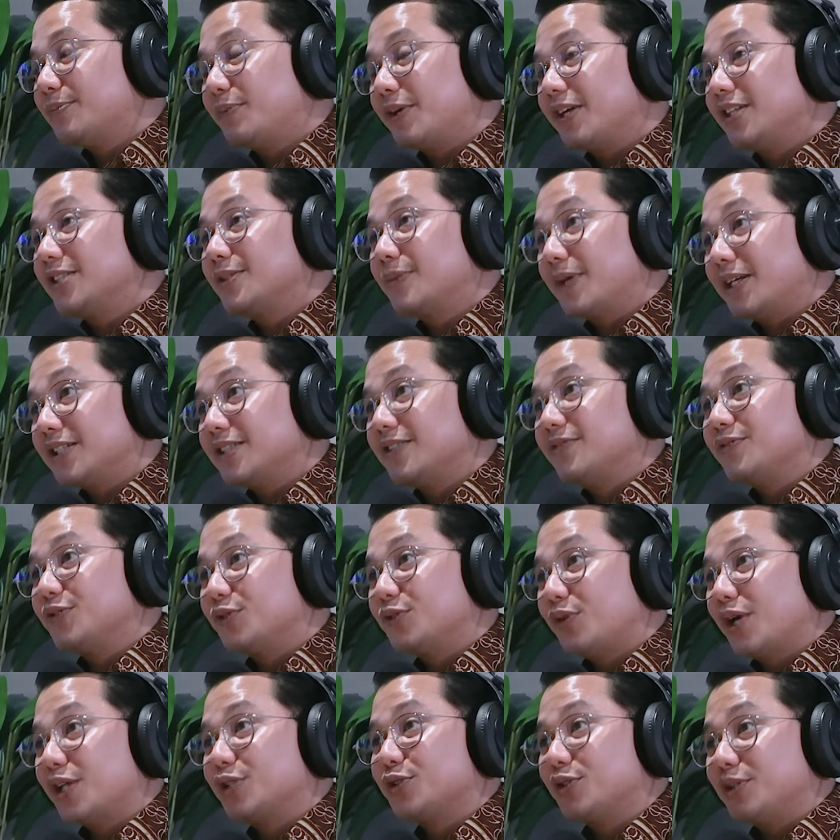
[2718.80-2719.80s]
pretty expensive
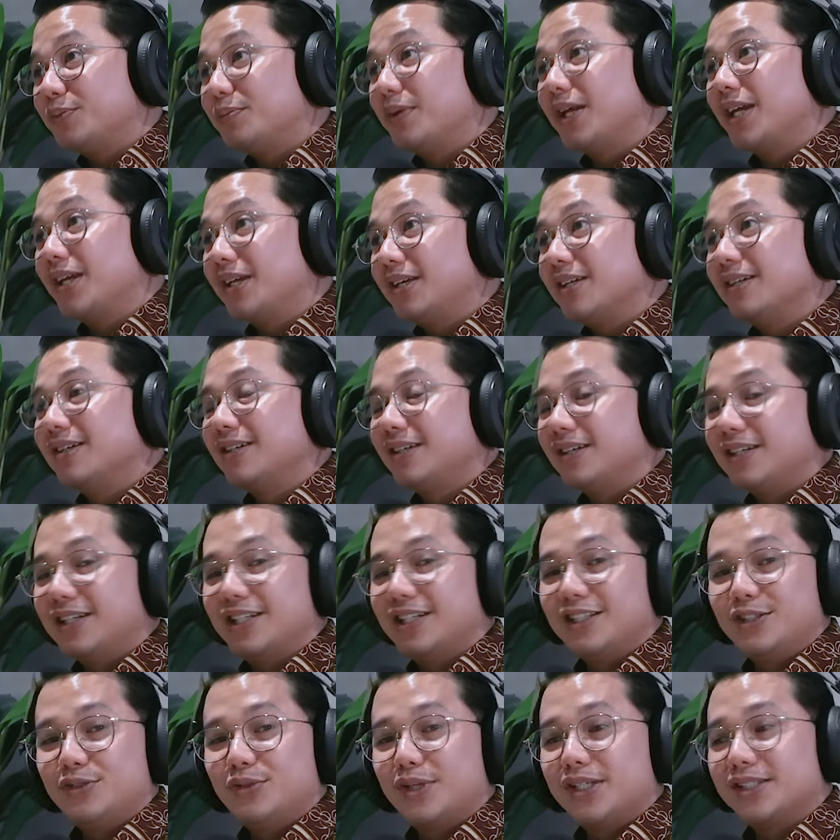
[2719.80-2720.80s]
to actually pay
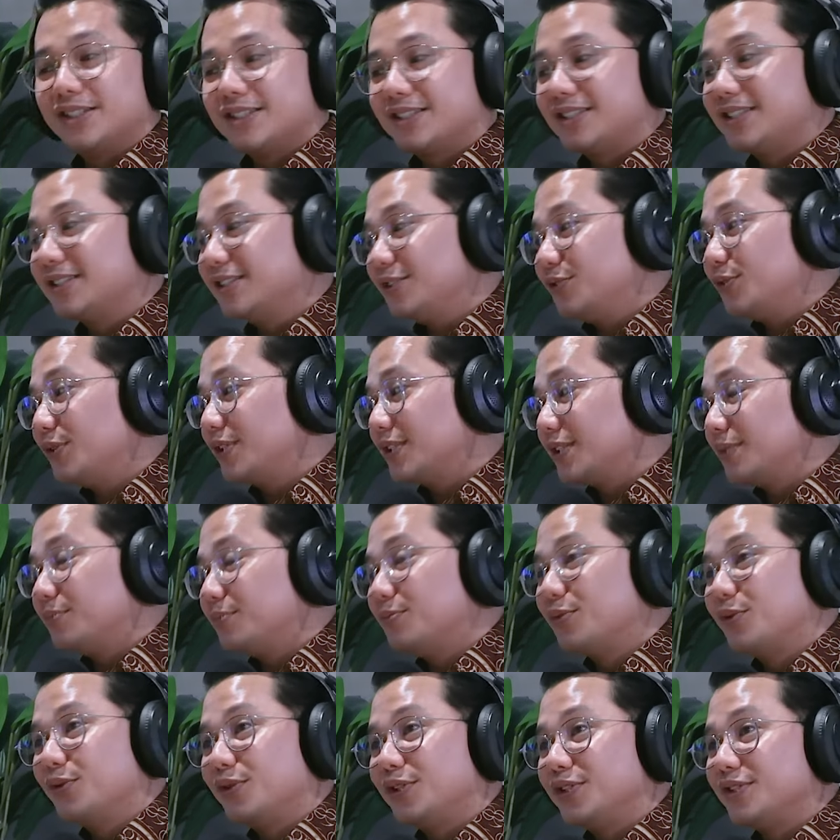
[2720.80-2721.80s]
US
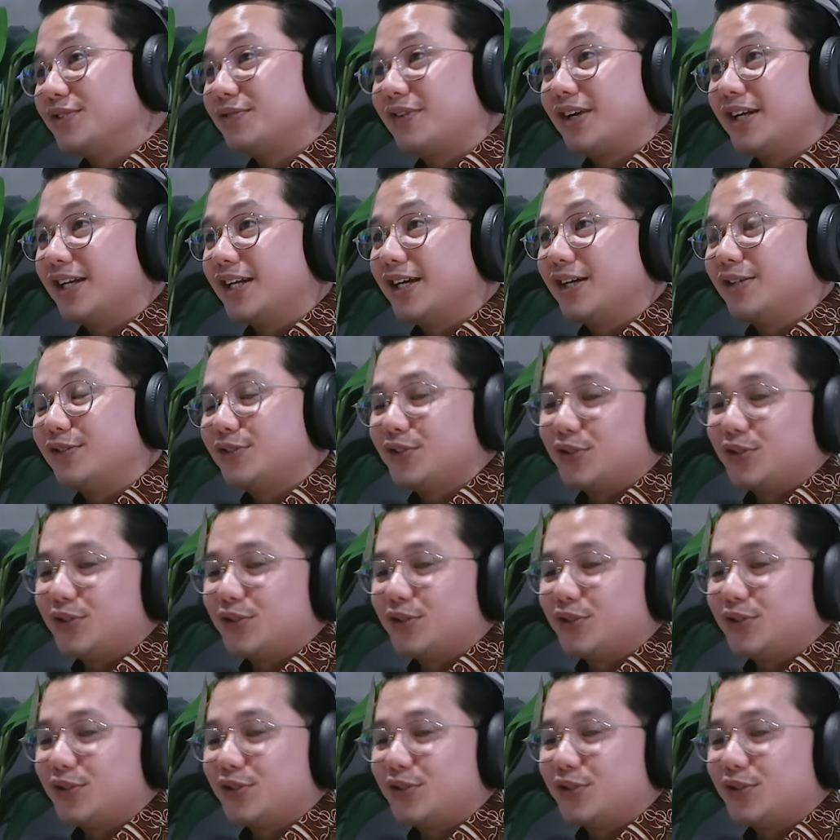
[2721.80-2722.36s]
employees right now.